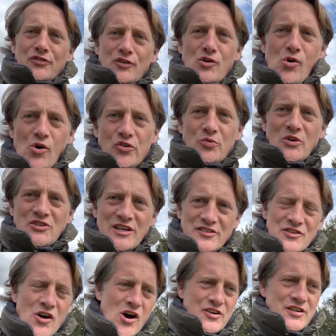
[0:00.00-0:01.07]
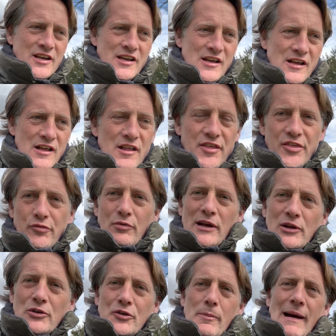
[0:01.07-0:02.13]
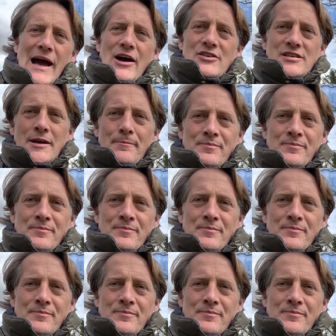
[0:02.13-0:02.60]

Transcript: of course, which he's not thrilled about,